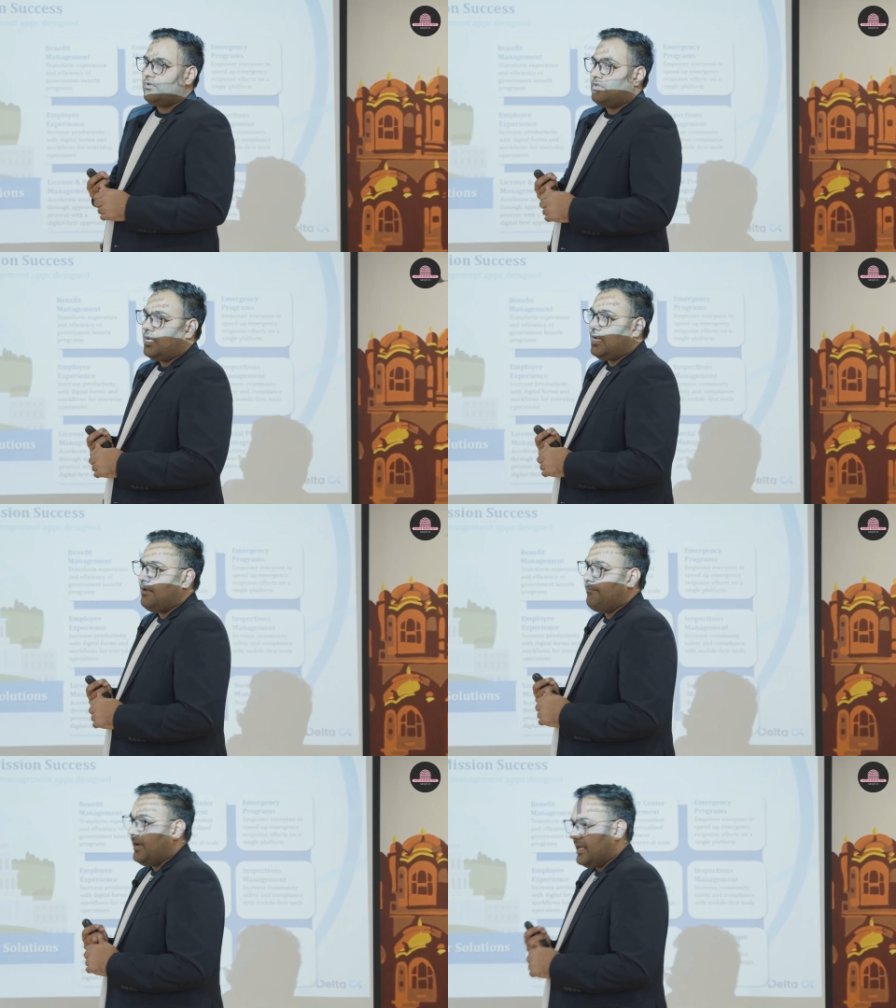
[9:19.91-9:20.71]

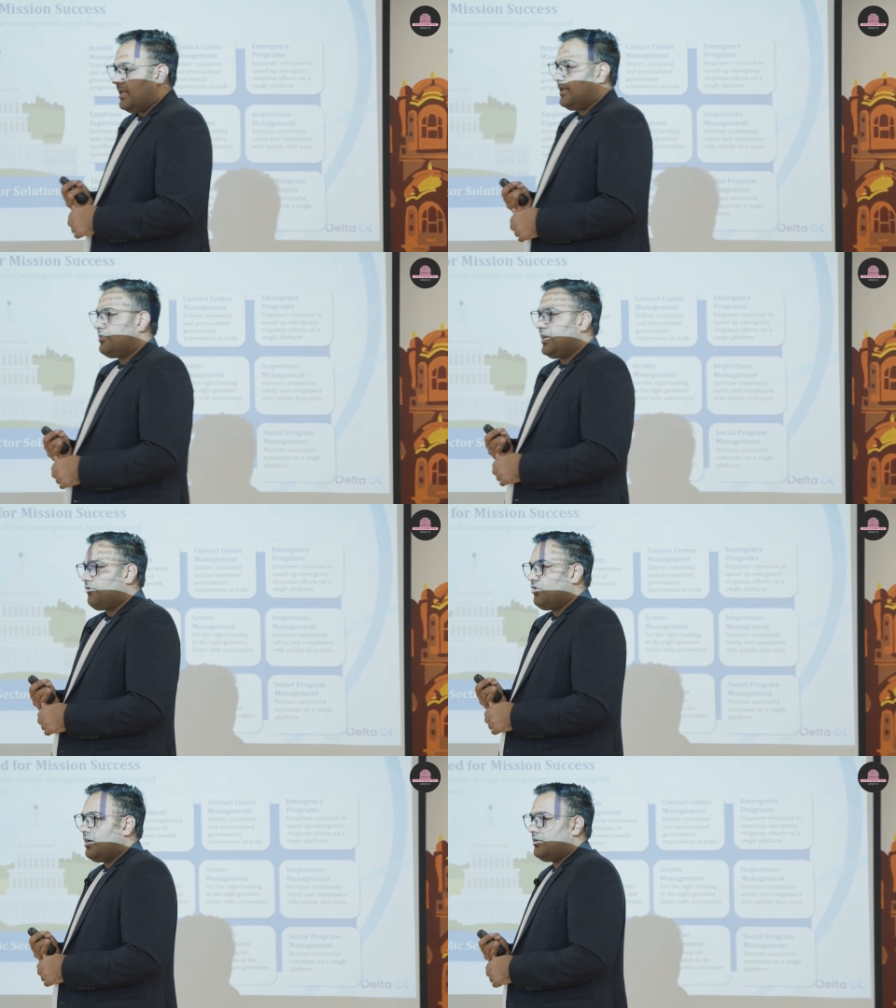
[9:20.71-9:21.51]
the money that
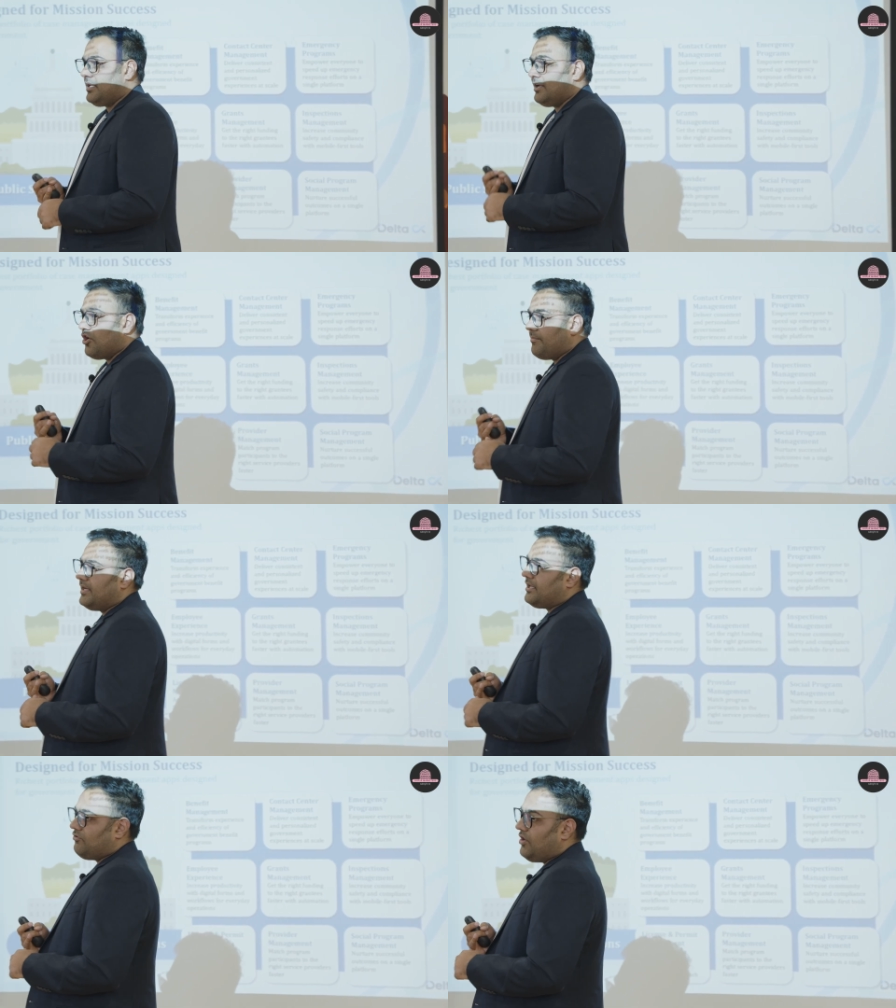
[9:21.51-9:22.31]
the
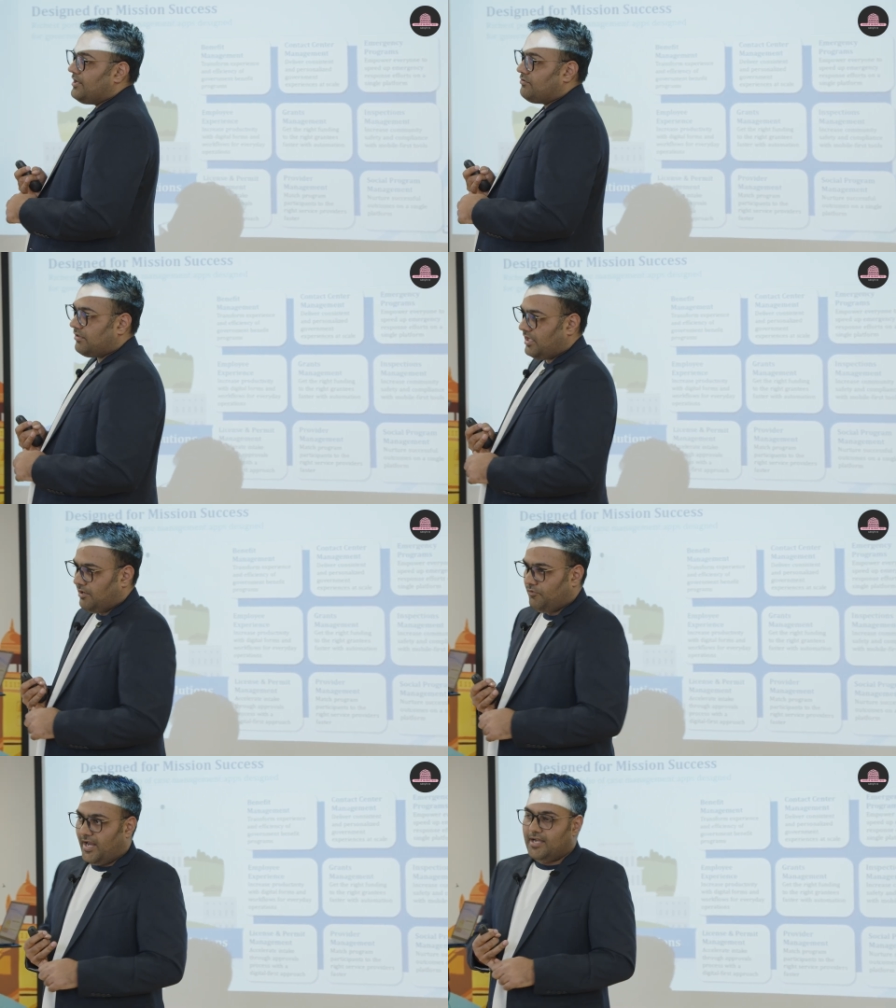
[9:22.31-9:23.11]
government is going to
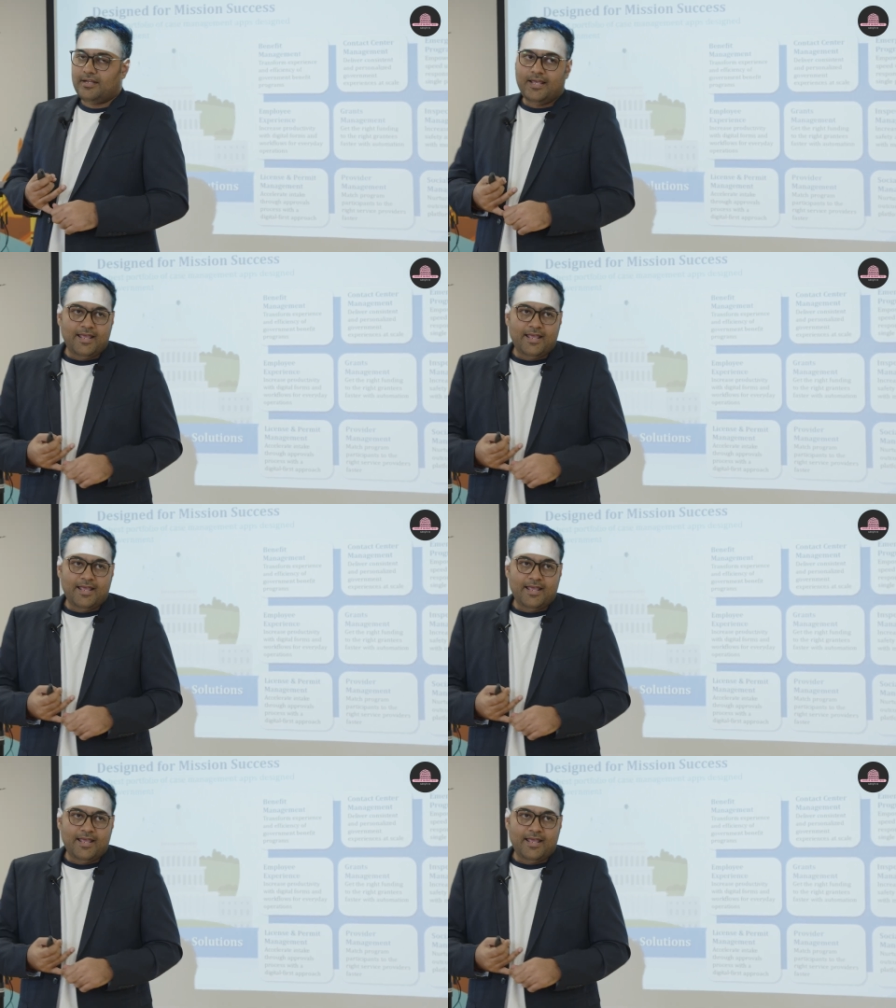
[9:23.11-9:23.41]
save, right?